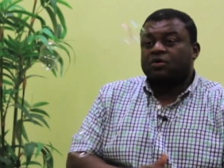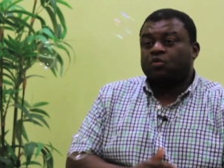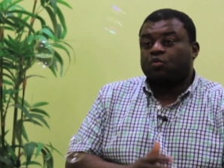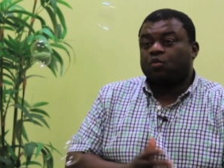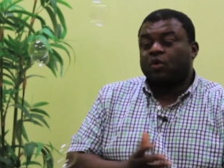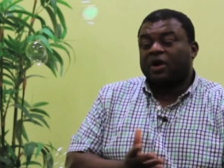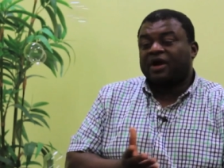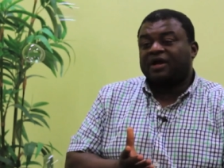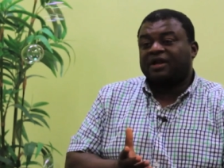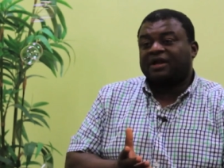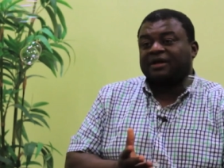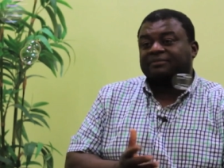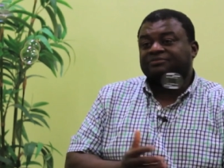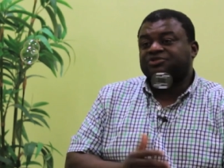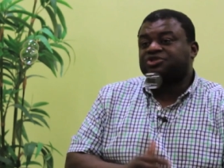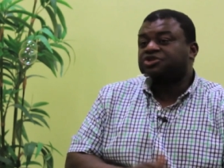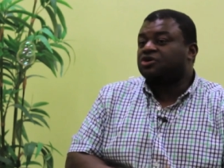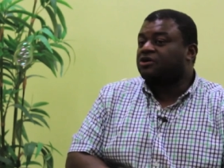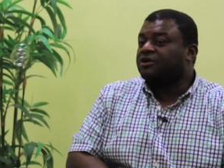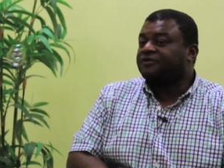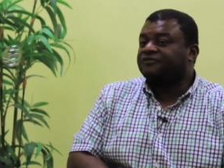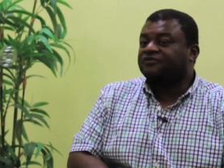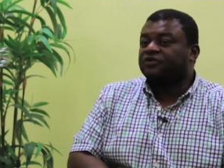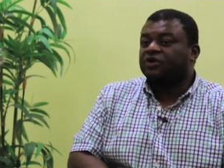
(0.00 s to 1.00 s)
Well, I'm
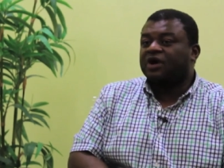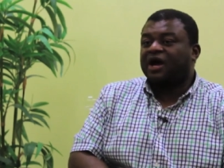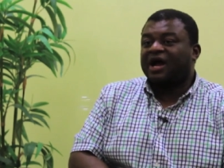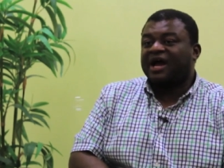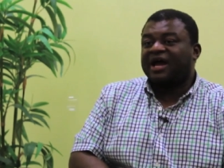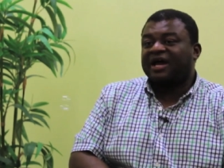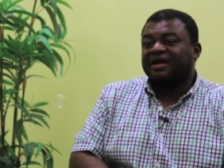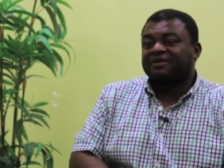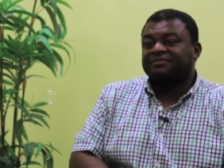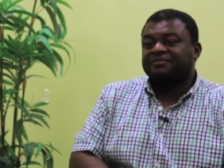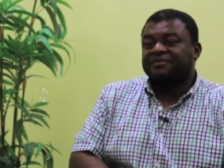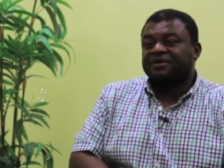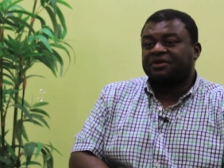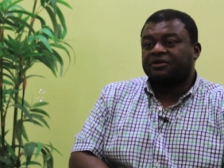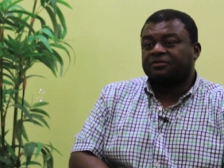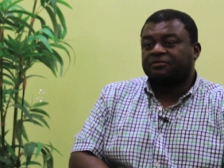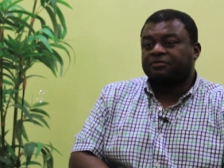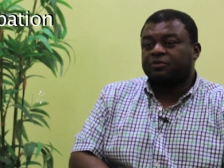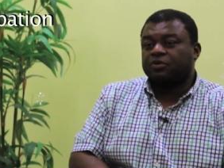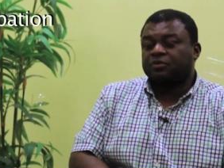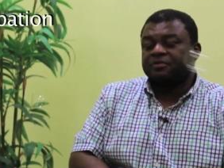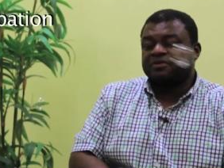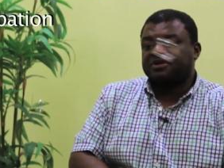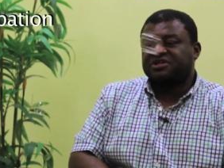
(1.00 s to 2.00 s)
sure if you hired me on
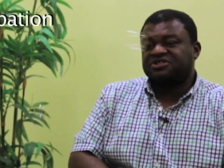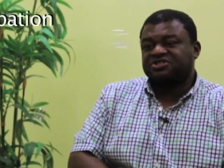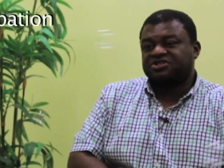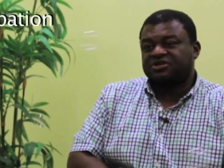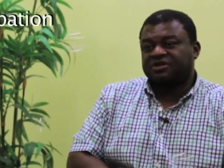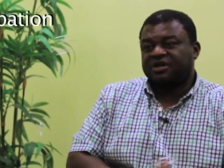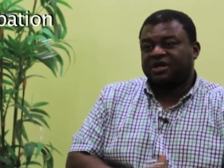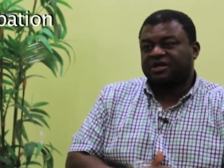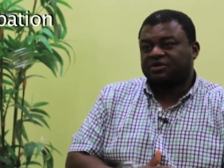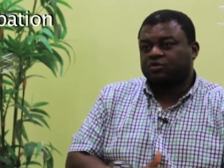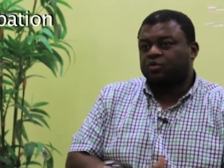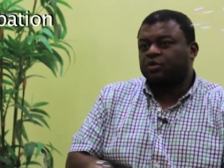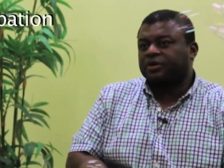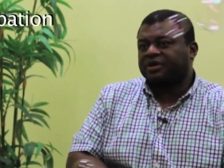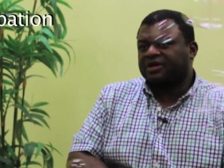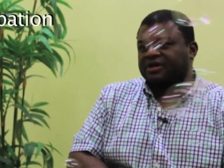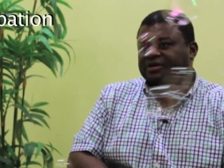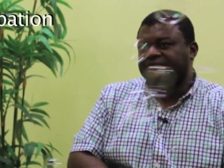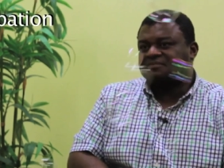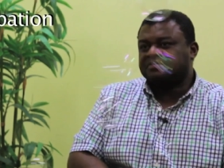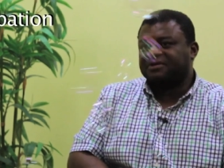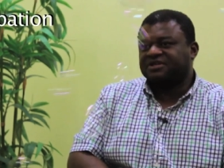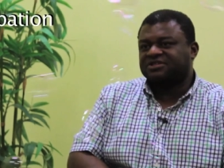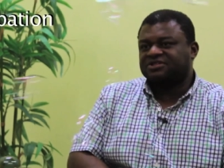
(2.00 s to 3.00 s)
probation, I'd
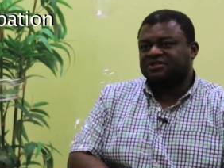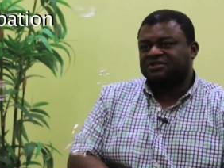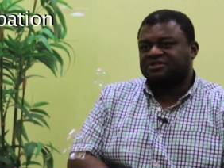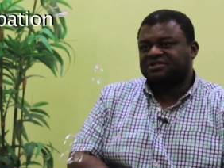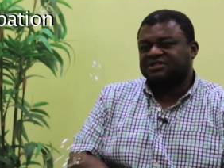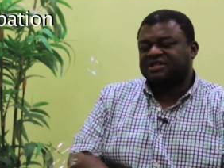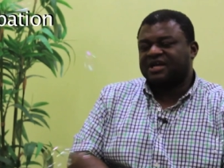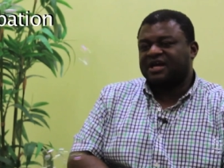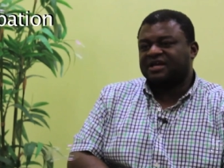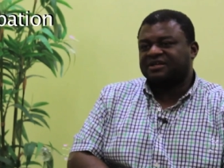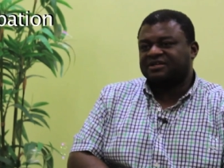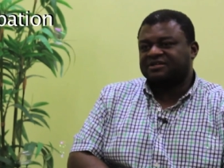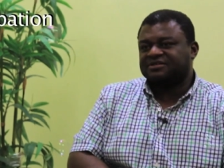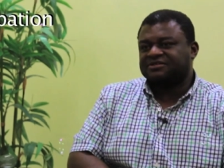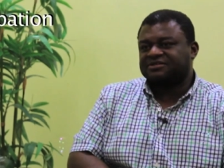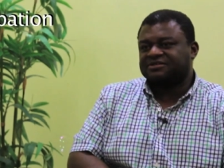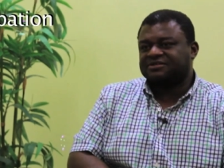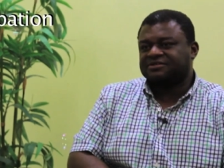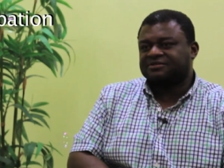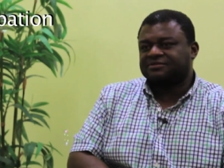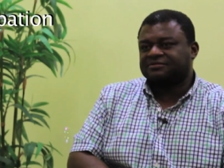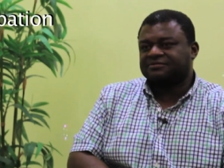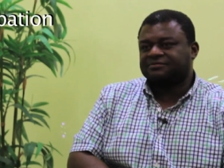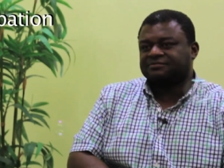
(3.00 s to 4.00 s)
quickly meet your
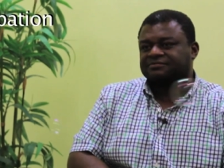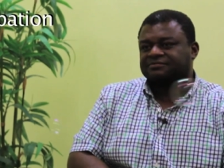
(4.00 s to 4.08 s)
standards.